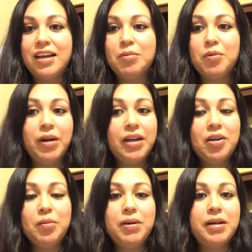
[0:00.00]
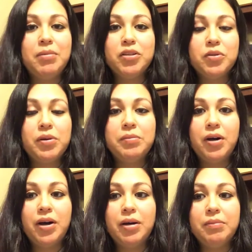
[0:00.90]
I'm a writer, but I'm also a
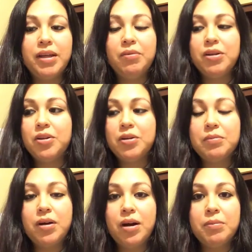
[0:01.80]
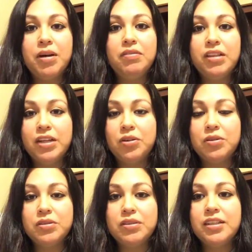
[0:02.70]
mom, and when you're a mom of
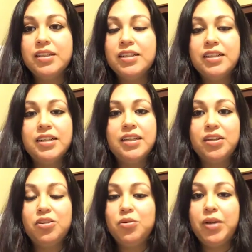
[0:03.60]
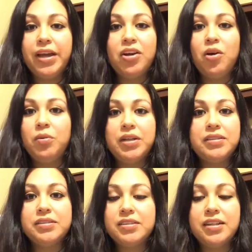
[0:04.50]
littles, you can't
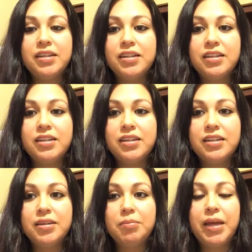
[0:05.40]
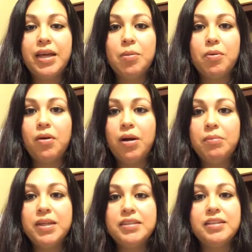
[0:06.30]
always make a
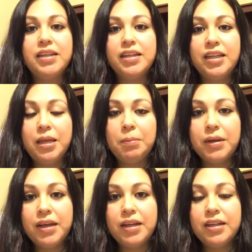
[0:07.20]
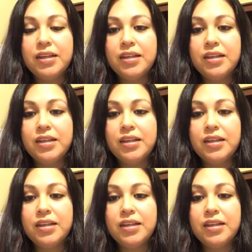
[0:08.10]
promise and keep it,